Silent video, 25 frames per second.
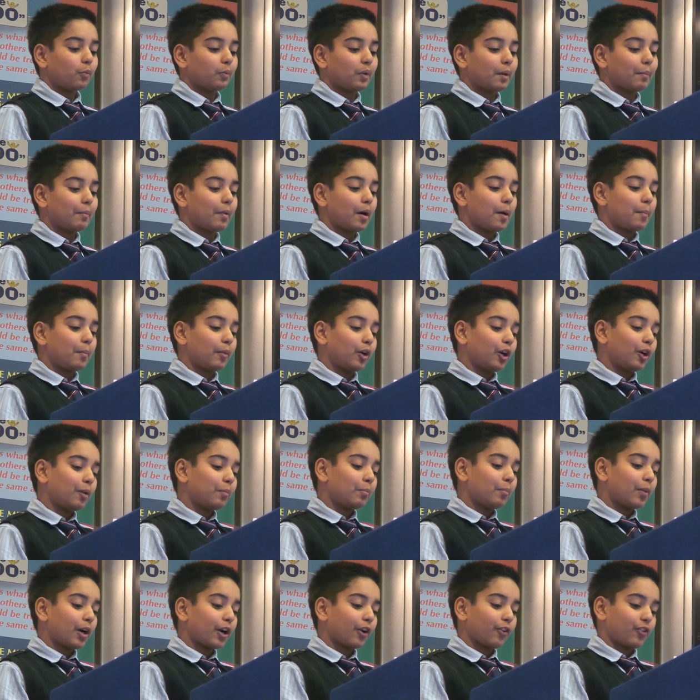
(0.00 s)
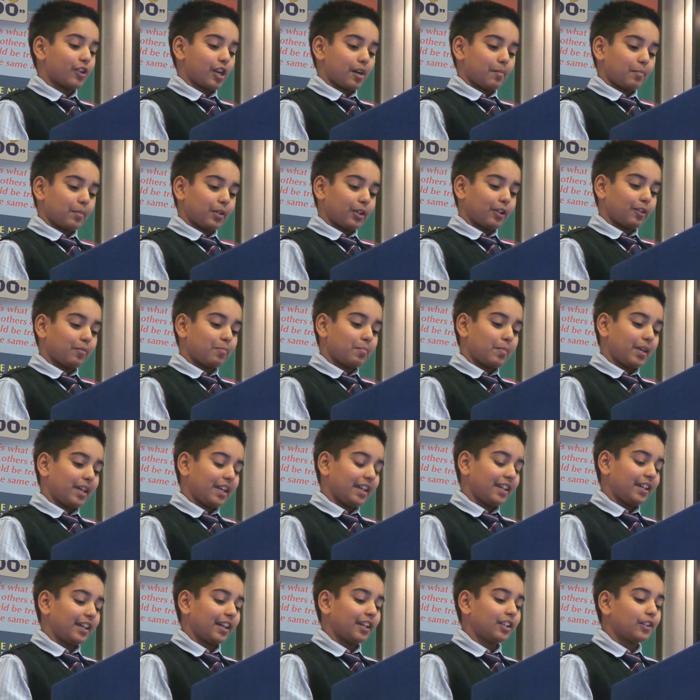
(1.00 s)
When my mom, my grandma,
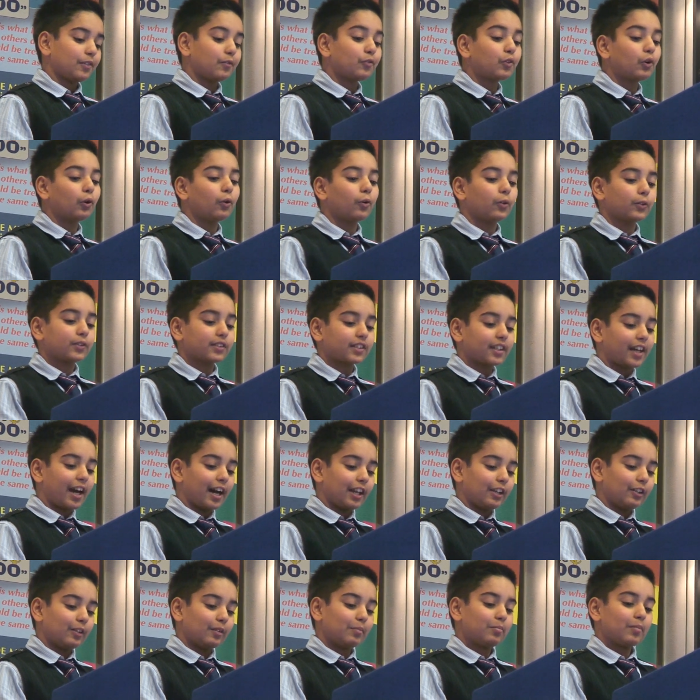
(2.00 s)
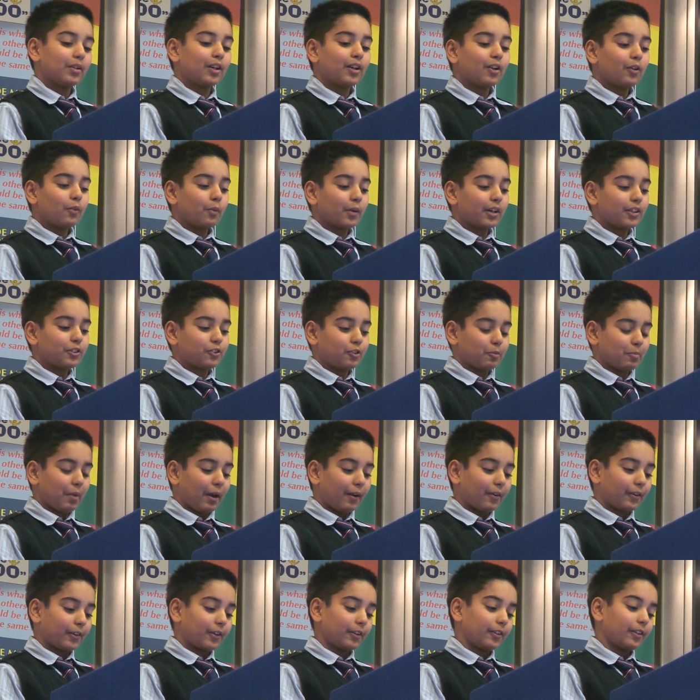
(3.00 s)
me and of course Callum went to
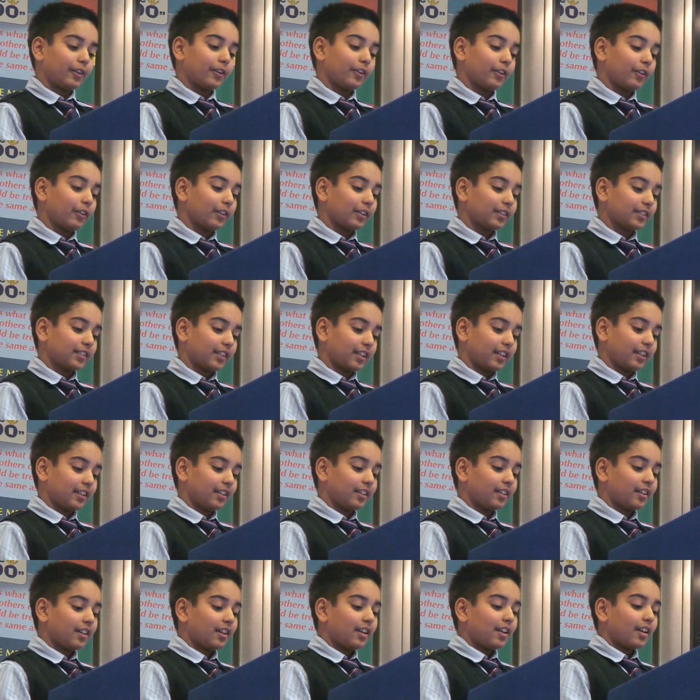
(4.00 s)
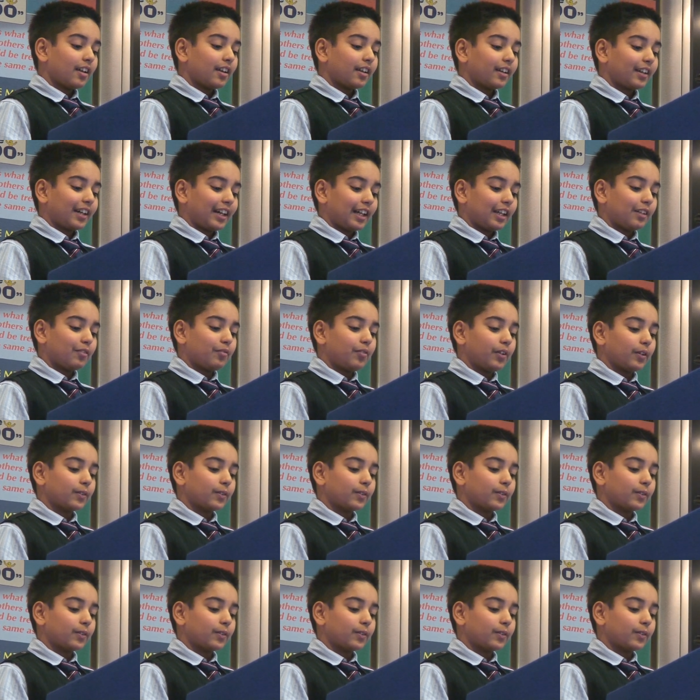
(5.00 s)
America on holiday, Callum